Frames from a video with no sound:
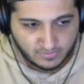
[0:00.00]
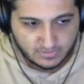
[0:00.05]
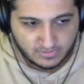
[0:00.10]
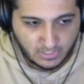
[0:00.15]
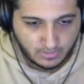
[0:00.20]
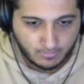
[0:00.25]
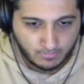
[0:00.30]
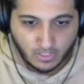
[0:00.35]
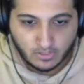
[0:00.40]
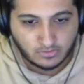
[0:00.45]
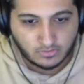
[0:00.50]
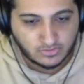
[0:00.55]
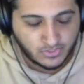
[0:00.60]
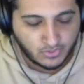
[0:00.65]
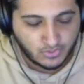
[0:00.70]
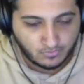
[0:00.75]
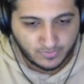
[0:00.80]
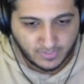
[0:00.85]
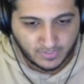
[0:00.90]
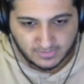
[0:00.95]
they sound
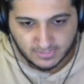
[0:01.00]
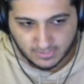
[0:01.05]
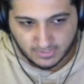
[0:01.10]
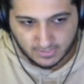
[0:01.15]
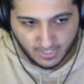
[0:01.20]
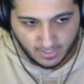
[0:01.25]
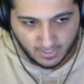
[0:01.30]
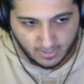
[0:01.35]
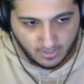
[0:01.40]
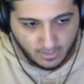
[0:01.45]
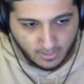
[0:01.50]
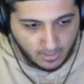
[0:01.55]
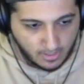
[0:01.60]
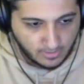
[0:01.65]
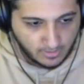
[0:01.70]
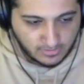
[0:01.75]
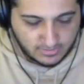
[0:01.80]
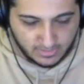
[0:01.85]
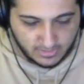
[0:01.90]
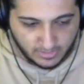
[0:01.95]
monotone, things like that.
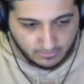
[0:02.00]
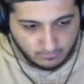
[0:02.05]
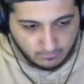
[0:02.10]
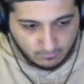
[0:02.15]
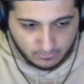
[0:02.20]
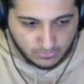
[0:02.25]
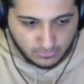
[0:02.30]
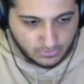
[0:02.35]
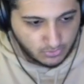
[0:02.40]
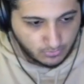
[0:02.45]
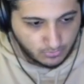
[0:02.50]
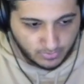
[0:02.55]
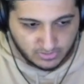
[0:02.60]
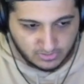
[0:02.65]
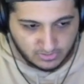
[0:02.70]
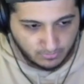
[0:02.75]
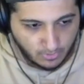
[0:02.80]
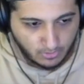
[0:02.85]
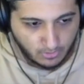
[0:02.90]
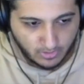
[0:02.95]
And just like super
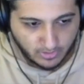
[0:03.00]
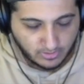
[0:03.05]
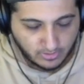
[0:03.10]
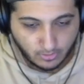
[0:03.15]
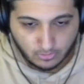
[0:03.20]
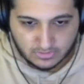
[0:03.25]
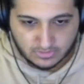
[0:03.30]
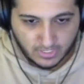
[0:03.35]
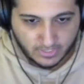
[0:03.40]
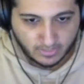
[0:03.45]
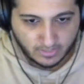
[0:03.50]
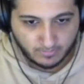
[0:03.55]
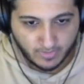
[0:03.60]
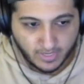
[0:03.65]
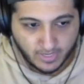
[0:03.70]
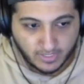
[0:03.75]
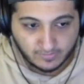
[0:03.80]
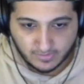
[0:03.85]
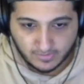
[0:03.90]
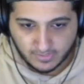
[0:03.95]
small, like notes that I can
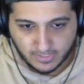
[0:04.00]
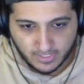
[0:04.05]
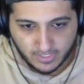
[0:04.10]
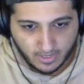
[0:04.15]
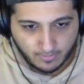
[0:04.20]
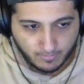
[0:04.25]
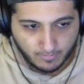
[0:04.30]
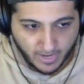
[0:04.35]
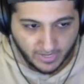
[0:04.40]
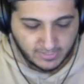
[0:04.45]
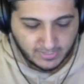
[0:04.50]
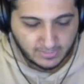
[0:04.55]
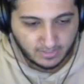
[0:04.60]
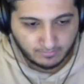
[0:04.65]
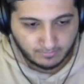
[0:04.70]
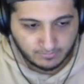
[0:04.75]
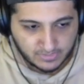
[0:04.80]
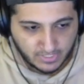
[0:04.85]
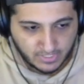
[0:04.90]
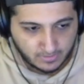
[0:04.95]
make in the D M back to
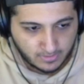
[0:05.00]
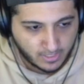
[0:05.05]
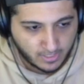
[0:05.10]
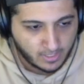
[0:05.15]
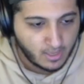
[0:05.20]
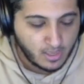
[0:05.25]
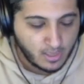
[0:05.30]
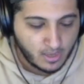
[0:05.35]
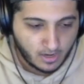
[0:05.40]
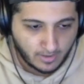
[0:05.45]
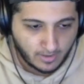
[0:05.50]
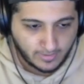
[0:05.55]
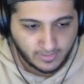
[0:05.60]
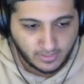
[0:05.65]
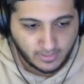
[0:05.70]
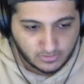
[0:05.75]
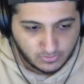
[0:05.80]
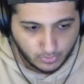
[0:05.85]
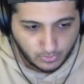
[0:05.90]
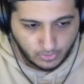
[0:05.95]
them saying like, all right,
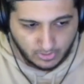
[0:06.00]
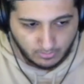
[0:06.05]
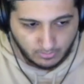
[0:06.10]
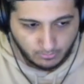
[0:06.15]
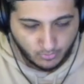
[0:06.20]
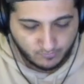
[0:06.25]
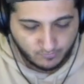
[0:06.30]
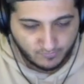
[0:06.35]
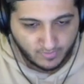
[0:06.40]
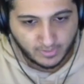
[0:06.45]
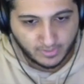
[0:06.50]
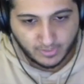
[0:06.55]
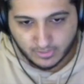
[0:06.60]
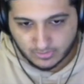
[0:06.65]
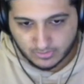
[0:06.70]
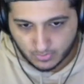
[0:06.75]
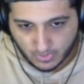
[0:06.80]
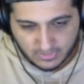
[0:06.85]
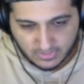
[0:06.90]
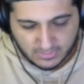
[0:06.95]
here's what you can improve on and
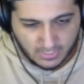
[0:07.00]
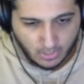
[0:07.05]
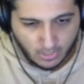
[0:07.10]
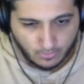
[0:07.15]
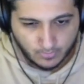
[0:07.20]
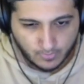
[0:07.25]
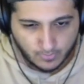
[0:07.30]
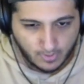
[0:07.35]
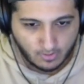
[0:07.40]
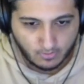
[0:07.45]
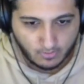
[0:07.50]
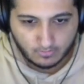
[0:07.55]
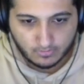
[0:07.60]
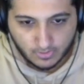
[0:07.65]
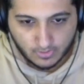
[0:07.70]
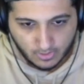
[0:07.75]
here's why it's going to help you out. You